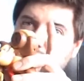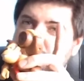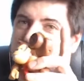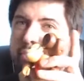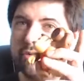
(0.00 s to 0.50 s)

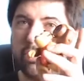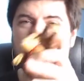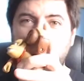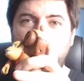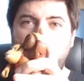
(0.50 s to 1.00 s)
onto a
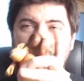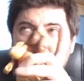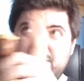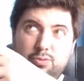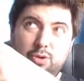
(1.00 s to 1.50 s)
wall.
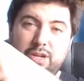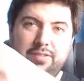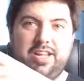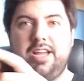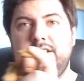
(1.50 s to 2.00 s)
There's a wall
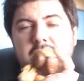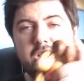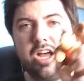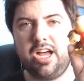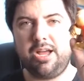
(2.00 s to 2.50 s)
over there.
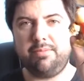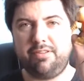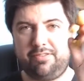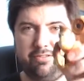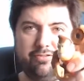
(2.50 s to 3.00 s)

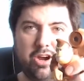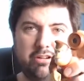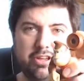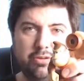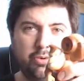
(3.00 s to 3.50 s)
If I
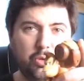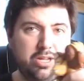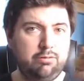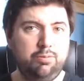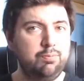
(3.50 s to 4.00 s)
fire it at the wall,
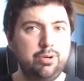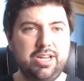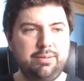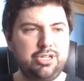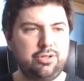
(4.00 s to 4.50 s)
it will put
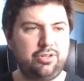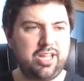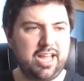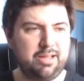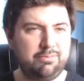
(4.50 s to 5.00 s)
an image on
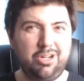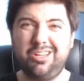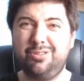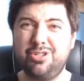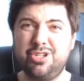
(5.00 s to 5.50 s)
there, kind
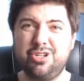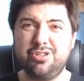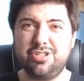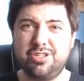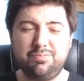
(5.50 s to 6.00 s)
of like the ones you
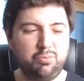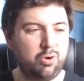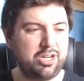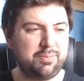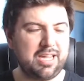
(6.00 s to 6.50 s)
use to
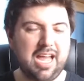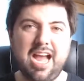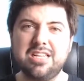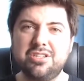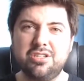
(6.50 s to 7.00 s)
wind up
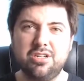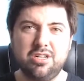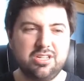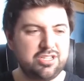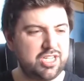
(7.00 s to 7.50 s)
cats.
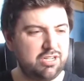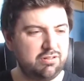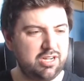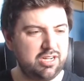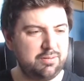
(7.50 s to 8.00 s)

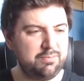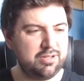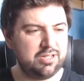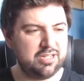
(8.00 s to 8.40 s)
So